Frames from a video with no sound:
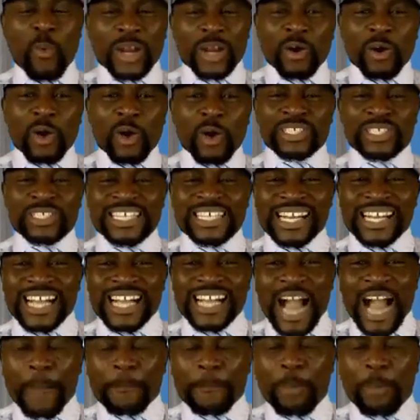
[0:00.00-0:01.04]
Not wait
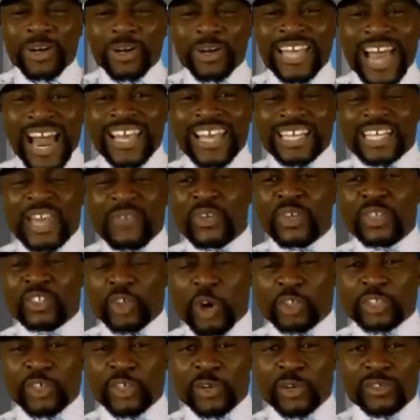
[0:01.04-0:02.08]
until Capo Daniel
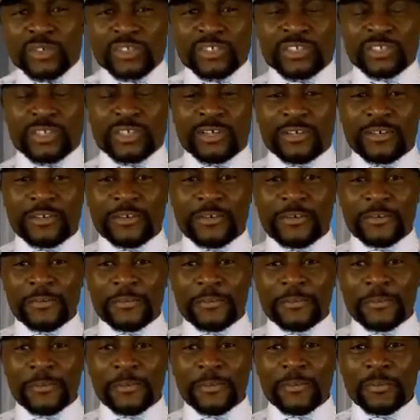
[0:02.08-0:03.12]
give you instructions.
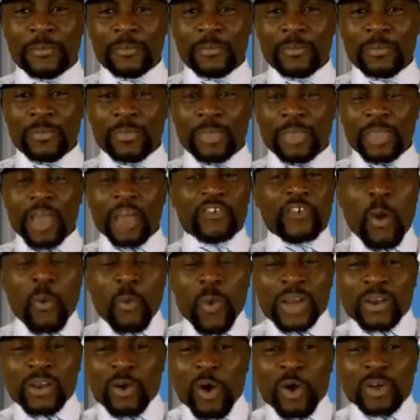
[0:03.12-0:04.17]

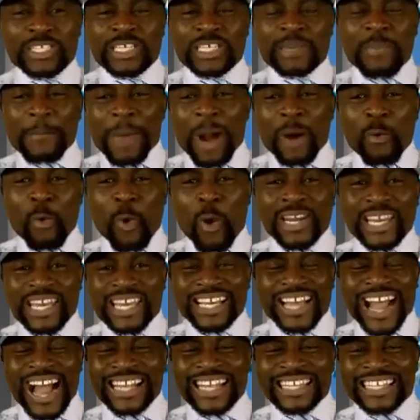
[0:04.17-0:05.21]
Not wait until
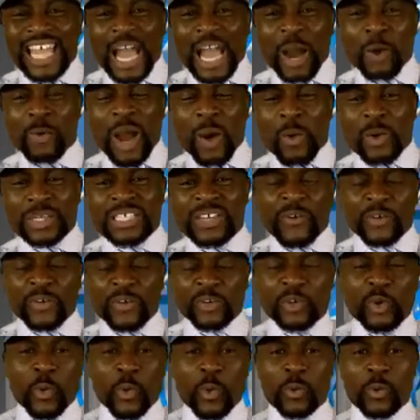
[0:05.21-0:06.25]
Mama Wally can't tell when I
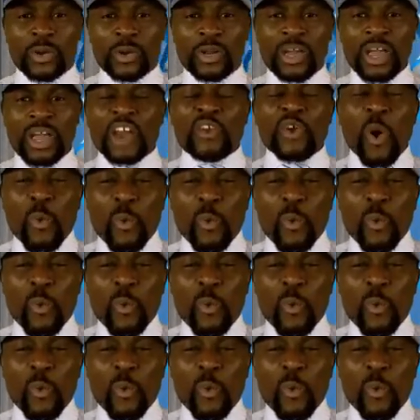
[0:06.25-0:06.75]
waiting for do.